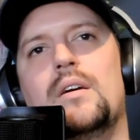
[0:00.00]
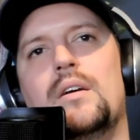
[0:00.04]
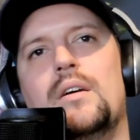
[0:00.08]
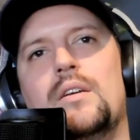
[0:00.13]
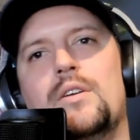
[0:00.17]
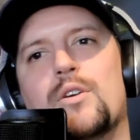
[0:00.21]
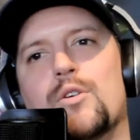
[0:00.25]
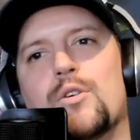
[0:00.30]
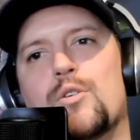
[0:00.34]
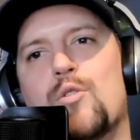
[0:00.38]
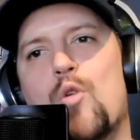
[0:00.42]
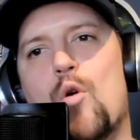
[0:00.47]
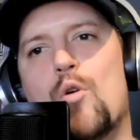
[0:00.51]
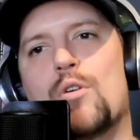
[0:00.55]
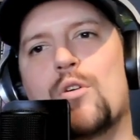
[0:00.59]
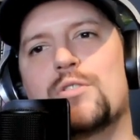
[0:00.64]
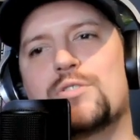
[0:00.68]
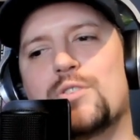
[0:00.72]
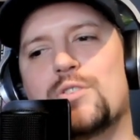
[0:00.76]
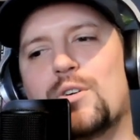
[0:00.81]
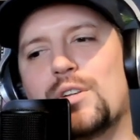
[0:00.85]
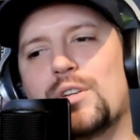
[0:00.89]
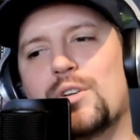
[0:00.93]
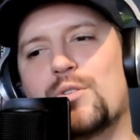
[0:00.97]
your
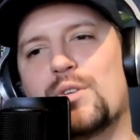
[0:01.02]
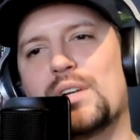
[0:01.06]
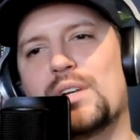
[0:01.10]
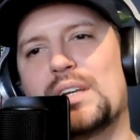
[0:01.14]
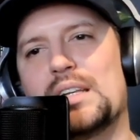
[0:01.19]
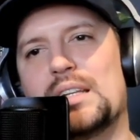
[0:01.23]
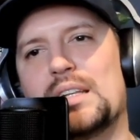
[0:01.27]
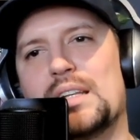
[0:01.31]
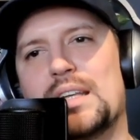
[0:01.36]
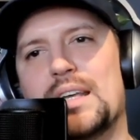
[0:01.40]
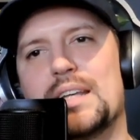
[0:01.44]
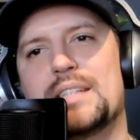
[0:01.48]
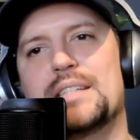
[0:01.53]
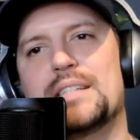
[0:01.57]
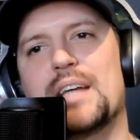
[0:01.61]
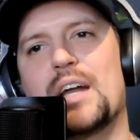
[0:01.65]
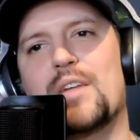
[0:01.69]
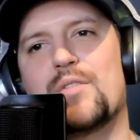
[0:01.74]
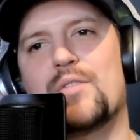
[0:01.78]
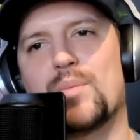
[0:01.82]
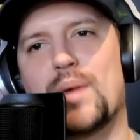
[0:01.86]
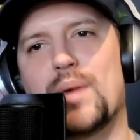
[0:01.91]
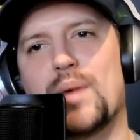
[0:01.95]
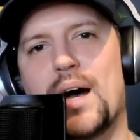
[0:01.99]
cortisol literally leaks out of
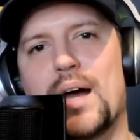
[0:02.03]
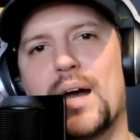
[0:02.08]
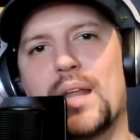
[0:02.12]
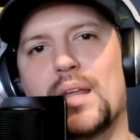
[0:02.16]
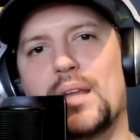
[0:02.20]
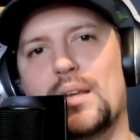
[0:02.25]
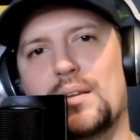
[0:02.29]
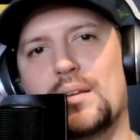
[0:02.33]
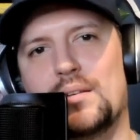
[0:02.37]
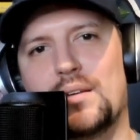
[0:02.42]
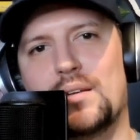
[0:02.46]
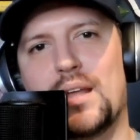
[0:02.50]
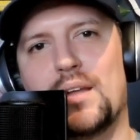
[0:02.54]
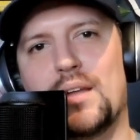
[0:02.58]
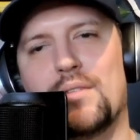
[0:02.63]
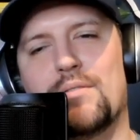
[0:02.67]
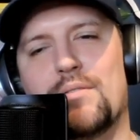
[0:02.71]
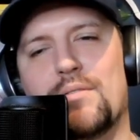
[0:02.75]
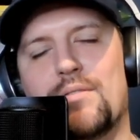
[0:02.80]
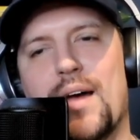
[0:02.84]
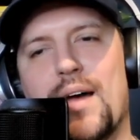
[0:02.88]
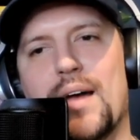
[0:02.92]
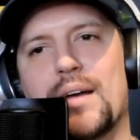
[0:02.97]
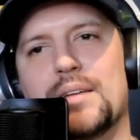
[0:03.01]
your body and
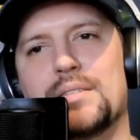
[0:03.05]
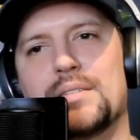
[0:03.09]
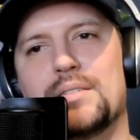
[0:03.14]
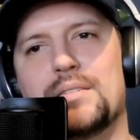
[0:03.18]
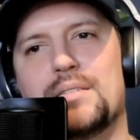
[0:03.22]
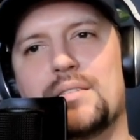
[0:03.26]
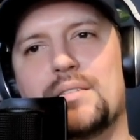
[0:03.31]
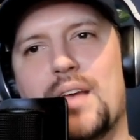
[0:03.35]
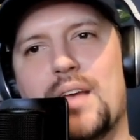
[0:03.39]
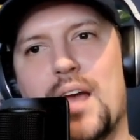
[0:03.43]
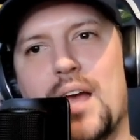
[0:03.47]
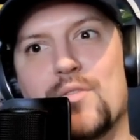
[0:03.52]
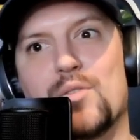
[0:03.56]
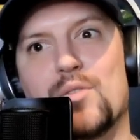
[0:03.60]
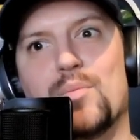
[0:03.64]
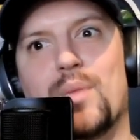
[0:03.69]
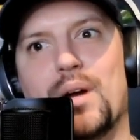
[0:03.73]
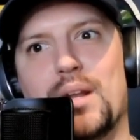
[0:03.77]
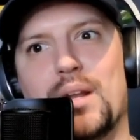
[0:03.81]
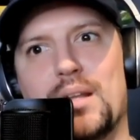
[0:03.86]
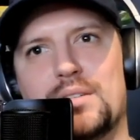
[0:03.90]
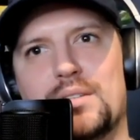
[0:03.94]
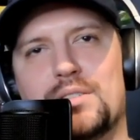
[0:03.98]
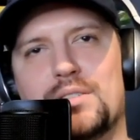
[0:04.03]
infects
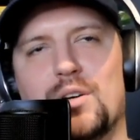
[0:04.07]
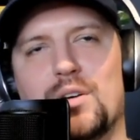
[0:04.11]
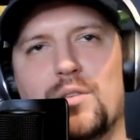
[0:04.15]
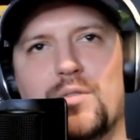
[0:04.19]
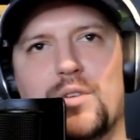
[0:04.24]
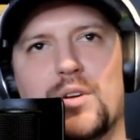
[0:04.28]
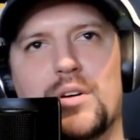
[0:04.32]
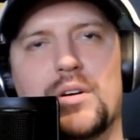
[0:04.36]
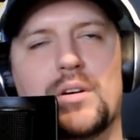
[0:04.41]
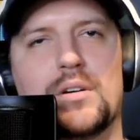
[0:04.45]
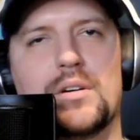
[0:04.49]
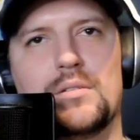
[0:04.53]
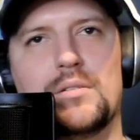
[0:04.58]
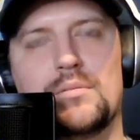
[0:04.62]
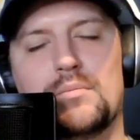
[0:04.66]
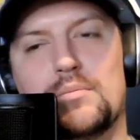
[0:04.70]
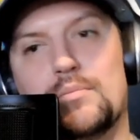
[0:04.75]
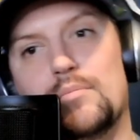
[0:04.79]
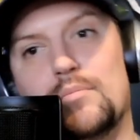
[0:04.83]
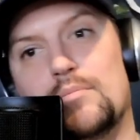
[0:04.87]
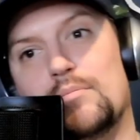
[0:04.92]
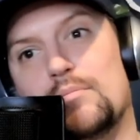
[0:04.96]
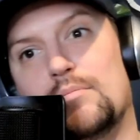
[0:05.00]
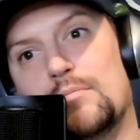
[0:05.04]
everybody. So if you're
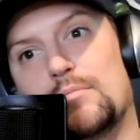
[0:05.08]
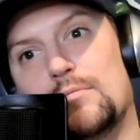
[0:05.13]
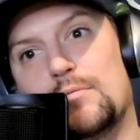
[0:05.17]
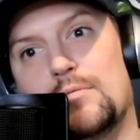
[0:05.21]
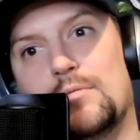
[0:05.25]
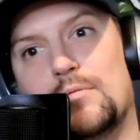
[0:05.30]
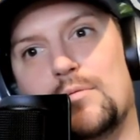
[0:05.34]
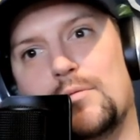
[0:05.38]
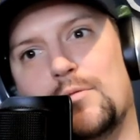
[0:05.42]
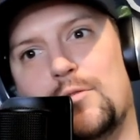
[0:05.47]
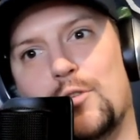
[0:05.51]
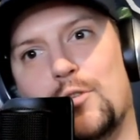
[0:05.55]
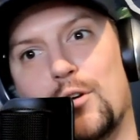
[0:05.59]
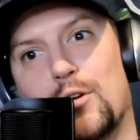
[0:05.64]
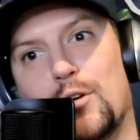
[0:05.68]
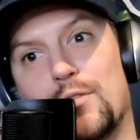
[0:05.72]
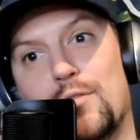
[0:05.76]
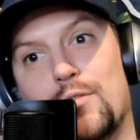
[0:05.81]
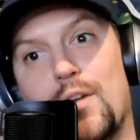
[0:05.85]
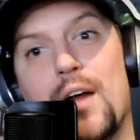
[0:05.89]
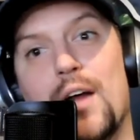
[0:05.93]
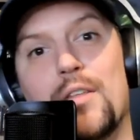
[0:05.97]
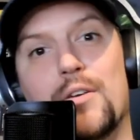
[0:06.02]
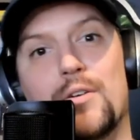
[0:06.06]
feel good
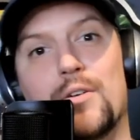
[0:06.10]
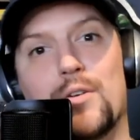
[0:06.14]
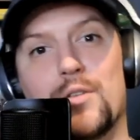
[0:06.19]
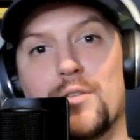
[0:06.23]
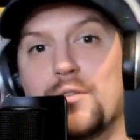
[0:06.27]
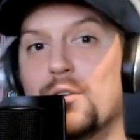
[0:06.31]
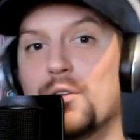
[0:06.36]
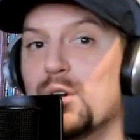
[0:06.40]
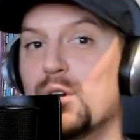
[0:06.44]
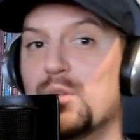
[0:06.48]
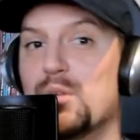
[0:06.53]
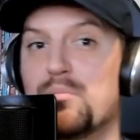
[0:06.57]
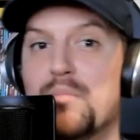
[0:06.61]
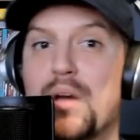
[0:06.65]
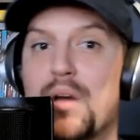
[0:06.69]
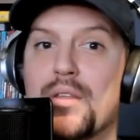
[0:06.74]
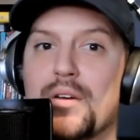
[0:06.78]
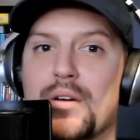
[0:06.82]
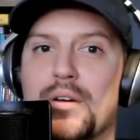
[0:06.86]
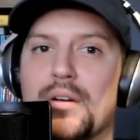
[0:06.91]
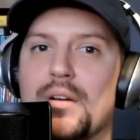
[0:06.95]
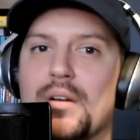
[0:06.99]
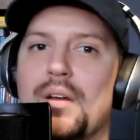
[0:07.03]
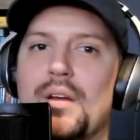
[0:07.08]
father or the feel good
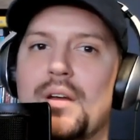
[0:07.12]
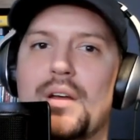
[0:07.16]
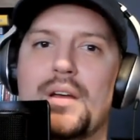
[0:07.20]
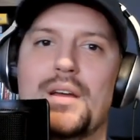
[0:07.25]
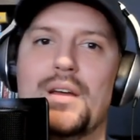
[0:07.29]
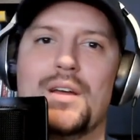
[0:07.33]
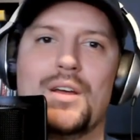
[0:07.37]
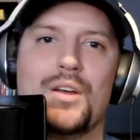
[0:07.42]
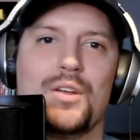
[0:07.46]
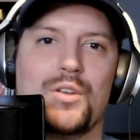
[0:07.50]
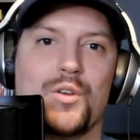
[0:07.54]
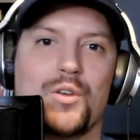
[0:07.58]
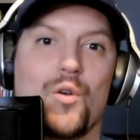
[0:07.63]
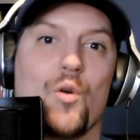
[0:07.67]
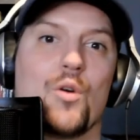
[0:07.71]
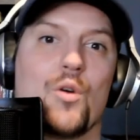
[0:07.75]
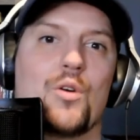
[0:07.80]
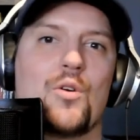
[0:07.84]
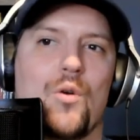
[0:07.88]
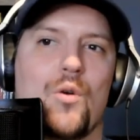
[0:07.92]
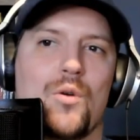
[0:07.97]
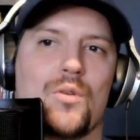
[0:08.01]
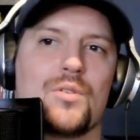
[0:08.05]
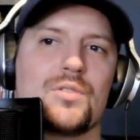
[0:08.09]
mother, your
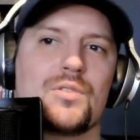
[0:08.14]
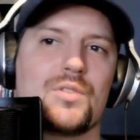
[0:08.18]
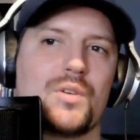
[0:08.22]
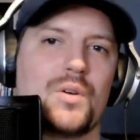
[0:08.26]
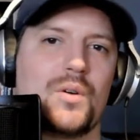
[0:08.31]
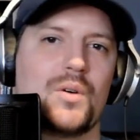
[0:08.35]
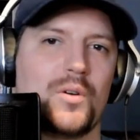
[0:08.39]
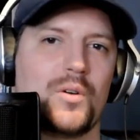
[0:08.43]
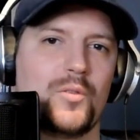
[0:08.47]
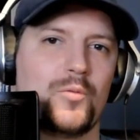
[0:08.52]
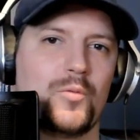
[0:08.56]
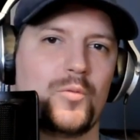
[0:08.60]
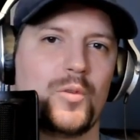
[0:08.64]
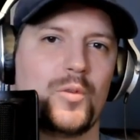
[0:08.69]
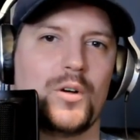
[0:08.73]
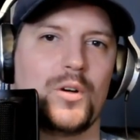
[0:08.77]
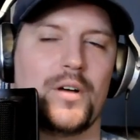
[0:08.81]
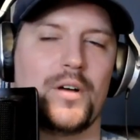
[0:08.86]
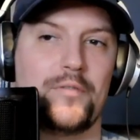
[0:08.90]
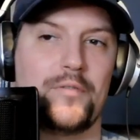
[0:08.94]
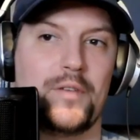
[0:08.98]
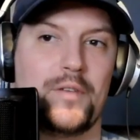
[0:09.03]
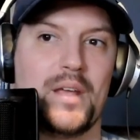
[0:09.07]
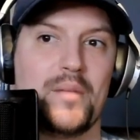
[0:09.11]
cortisol will
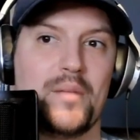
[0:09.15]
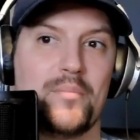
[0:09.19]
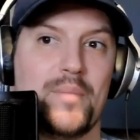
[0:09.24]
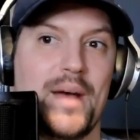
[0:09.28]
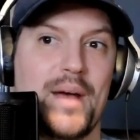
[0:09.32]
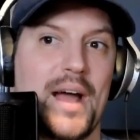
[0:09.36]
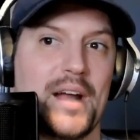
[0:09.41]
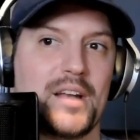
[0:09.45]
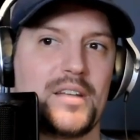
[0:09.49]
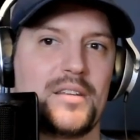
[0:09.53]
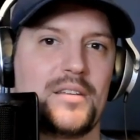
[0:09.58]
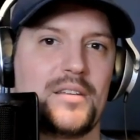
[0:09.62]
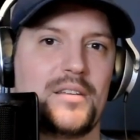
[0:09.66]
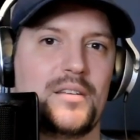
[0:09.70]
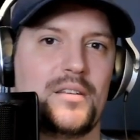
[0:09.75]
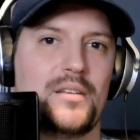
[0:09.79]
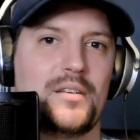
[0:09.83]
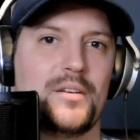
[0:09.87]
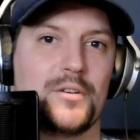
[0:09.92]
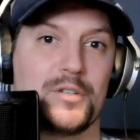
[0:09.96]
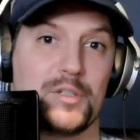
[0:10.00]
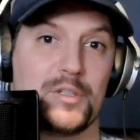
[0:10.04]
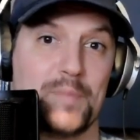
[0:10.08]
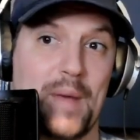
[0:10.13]
impact
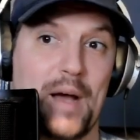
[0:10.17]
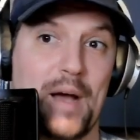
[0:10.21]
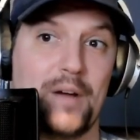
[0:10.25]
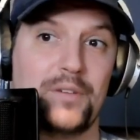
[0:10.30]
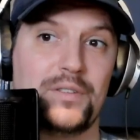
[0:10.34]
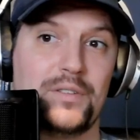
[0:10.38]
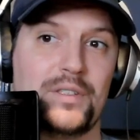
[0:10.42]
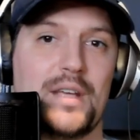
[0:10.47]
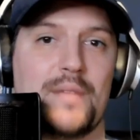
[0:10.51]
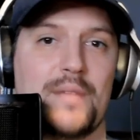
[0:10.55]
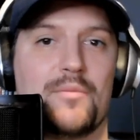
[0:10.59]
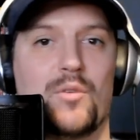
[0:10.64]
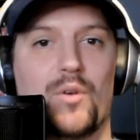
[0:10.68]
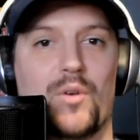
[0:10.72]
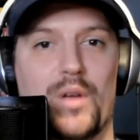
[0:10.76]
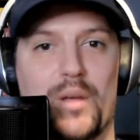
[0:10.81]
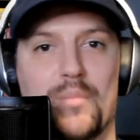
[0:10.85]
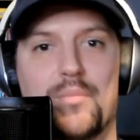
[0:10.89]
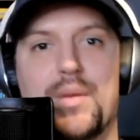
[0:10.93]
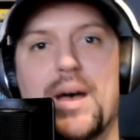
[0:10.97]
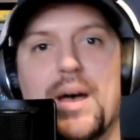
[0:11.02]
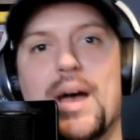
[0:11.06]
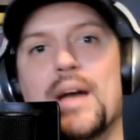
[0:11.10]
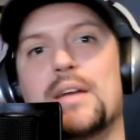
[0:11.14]
your spouse and will
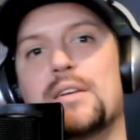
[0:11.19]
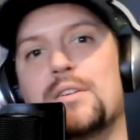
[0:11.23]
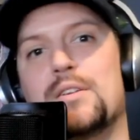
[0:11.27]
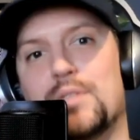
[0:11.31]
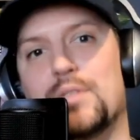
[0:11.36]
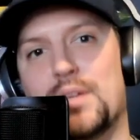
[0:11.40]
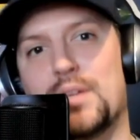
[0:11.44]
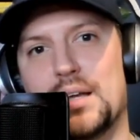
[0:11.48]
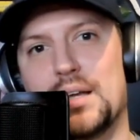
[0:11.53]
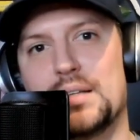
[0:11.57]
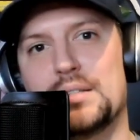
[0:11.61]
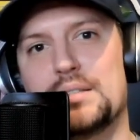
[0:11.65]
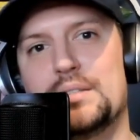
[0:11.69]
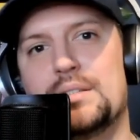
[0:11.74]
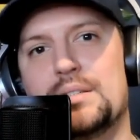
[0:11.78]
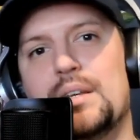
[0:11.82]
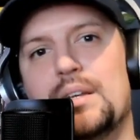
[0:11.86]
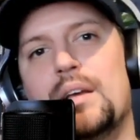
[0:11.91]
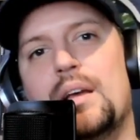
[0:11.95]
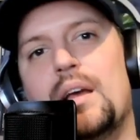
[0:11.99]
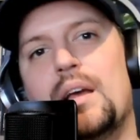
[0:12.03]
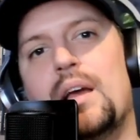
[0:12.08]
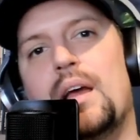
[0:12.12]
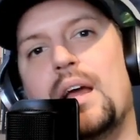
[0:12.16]
impact your kids,
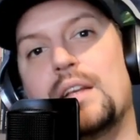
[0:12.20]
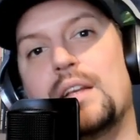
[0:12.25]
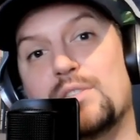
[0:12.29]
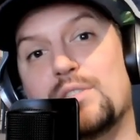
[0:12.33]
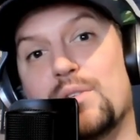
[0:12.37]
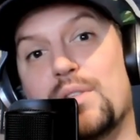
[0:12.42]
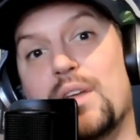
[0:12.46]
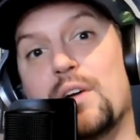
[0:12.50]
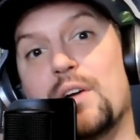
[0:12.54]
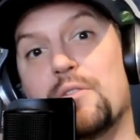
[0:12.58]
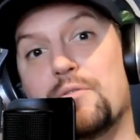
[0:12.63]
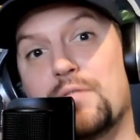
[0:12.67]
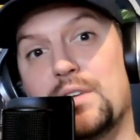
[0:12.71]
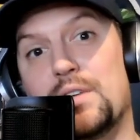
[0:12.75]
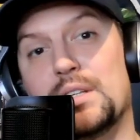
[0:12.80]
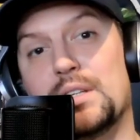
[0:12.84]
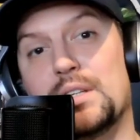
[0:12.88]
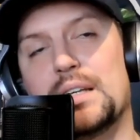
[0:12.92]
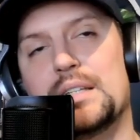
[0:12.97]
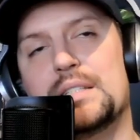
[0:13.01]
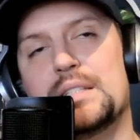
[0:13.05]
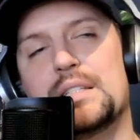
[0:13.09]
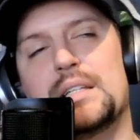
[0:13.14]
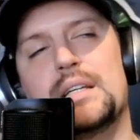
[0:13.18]
mm-hmm. and so they'll feel
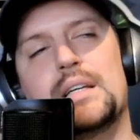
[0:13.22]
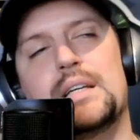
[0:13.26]
it.